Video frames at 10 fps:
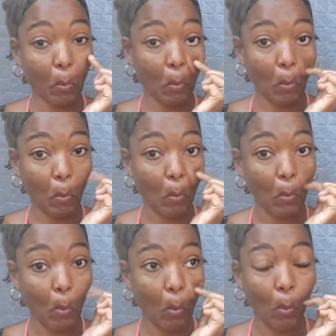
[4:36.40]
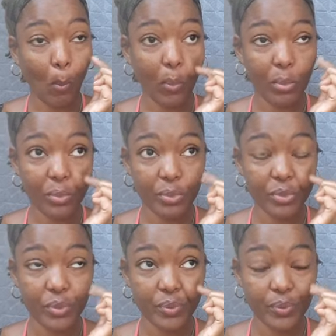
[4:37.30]

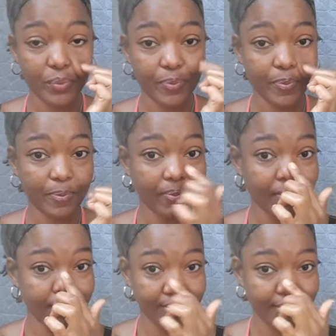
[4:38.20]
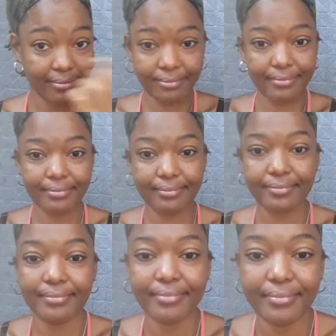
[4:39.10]

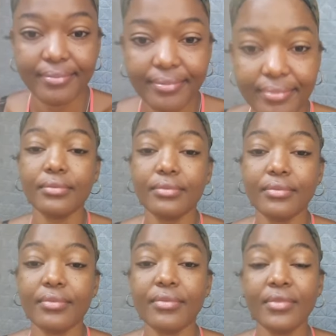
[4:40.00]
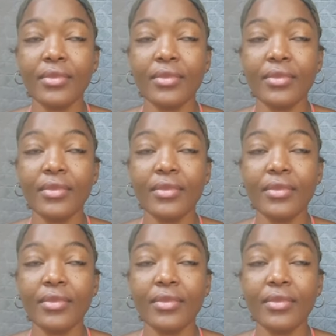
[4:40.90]
No one is speaking in this clip.